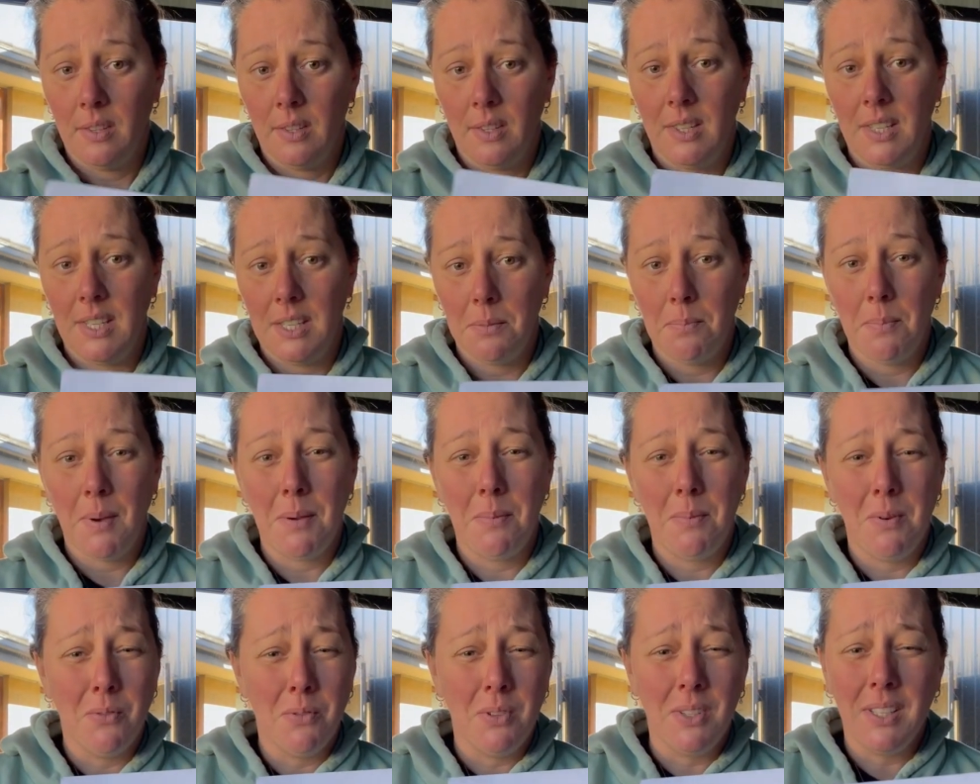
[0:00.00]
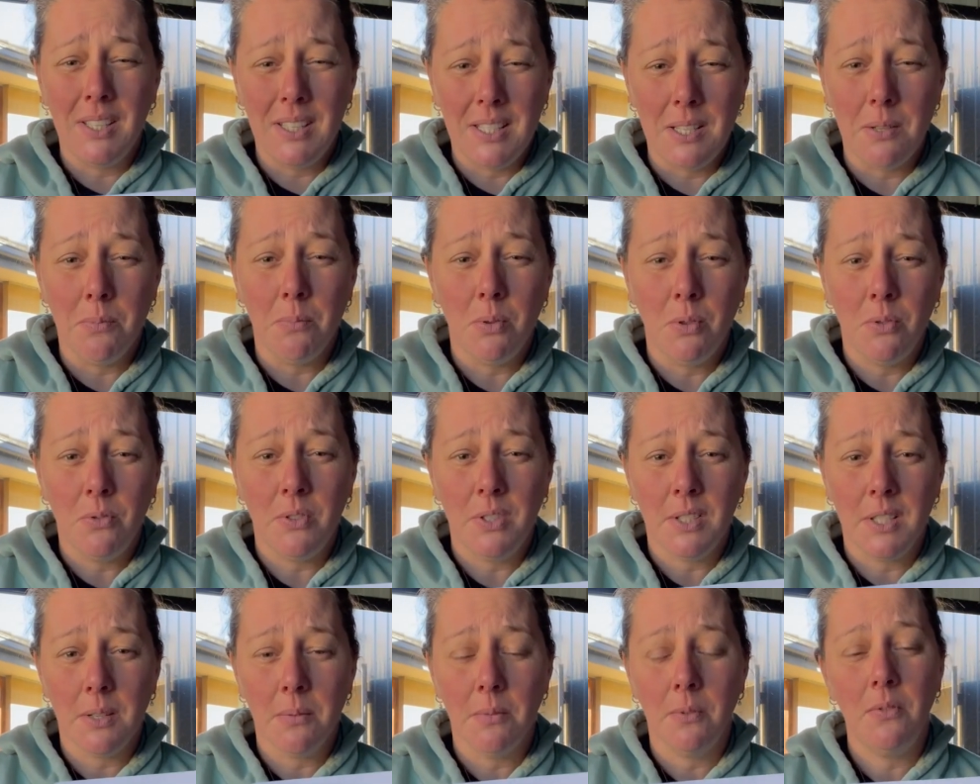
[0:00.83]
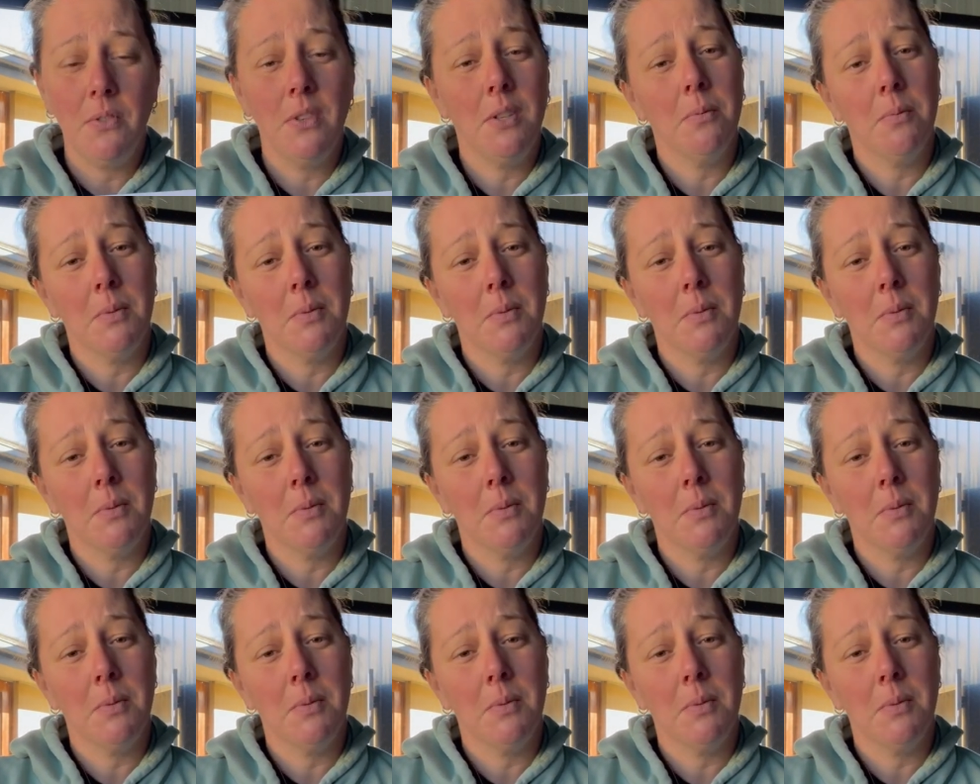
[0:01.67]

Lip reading: This may be really simple for some of you,